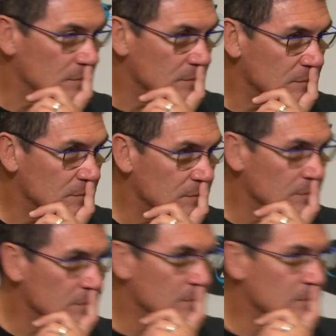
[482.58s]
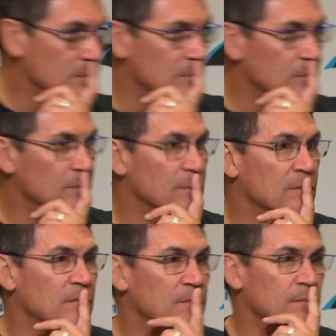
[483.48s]
that something that'll be
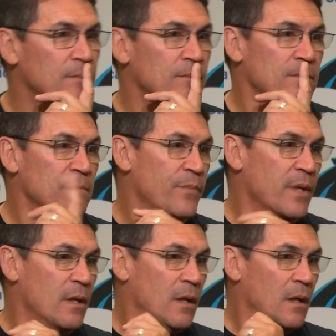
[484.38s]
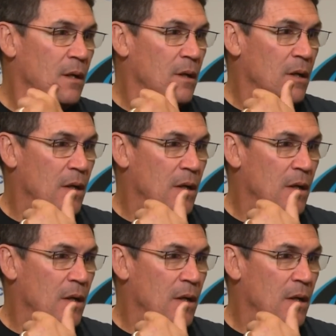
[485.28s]
filled kind of based on need?